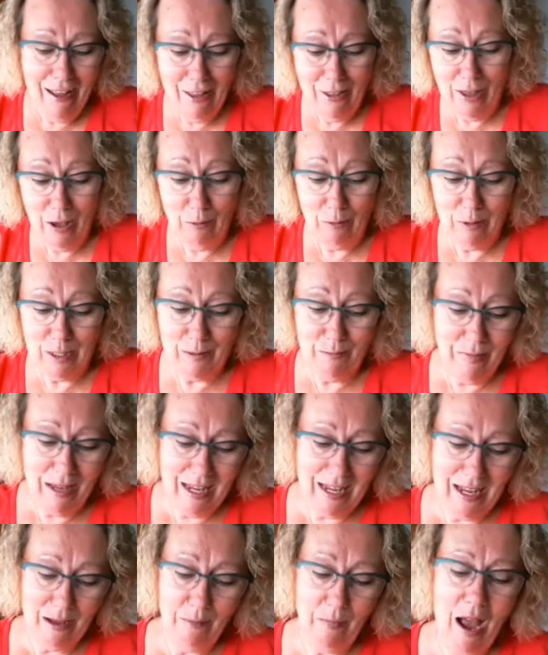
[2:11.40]
That was
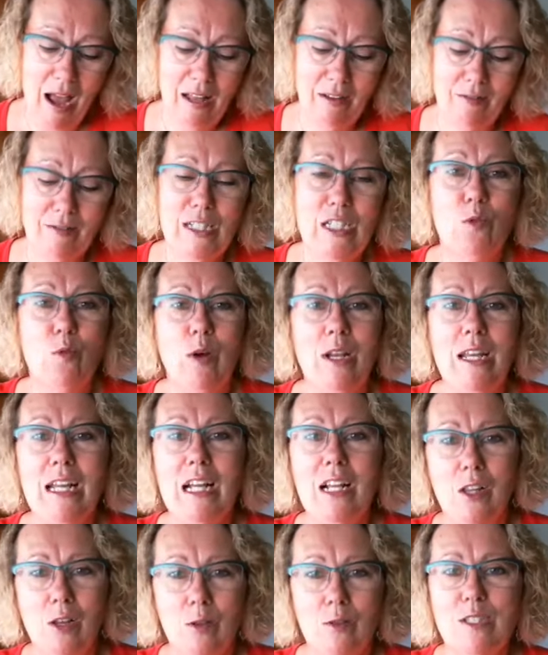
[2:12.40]
me, a pile of sweaty
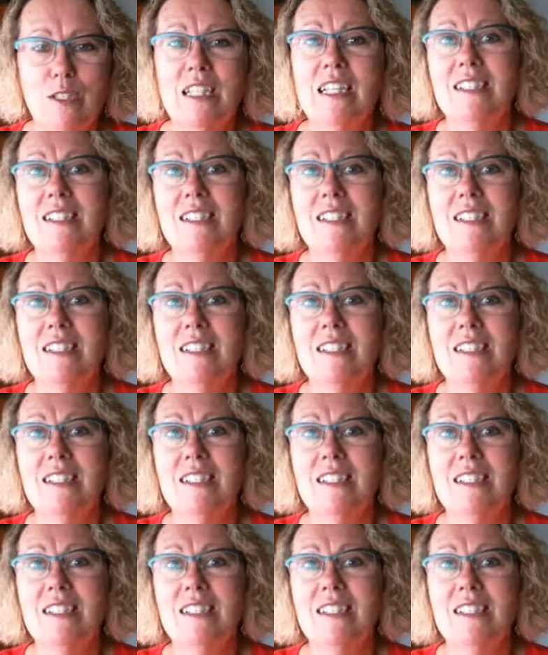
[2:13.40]
clothes